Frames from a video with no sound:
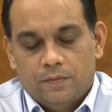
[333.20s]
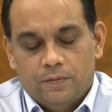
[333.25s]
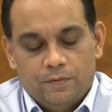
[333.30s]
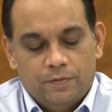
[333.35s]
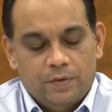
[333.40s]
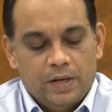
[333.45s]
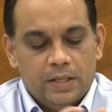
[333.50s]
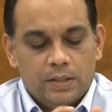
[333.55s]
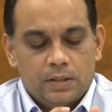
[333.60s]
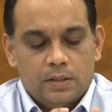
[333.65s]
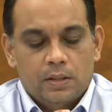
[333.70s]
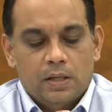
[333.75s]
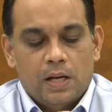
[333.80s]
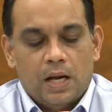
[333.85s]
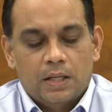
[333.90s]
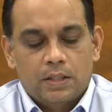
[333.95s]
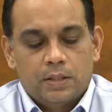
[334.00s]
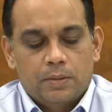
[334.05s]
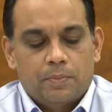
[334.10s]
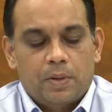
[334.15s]
faced
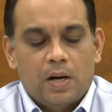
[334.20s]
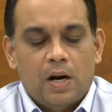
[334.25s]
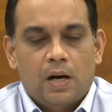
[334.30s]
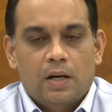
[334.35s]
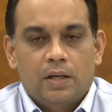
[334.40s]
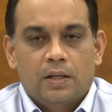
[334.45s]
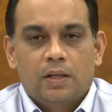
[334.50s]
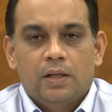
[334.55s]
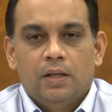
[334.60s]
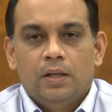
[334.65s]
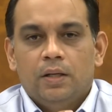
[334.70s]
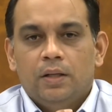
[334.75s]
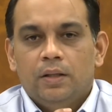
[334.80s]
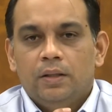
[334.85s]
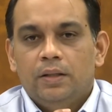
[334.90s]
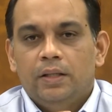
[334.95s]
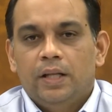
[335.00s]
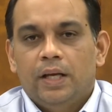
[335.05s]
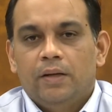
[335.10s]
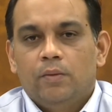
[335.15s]
large apart,
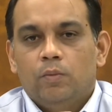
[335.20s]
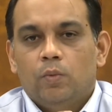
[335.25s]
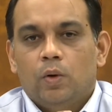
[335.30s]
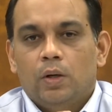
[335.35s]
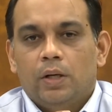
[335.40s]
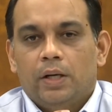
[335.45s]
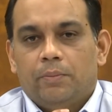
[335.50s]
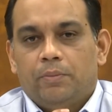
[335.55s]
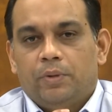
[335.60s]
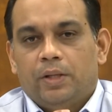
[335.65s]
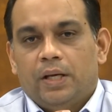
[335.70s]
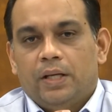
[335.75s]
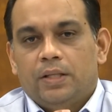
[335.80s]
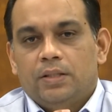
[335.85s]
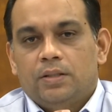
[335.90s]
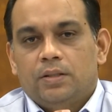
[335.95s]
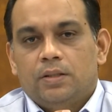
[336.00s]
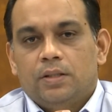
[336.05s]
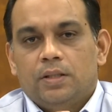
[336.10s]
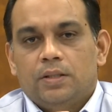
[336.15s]
then one
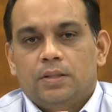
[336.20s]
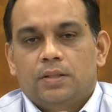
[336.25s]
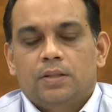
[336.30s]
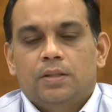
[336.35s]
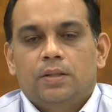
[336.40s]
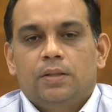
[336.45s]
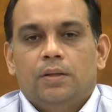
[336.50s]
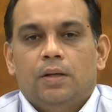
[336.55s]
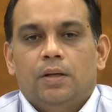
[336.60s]
obtains this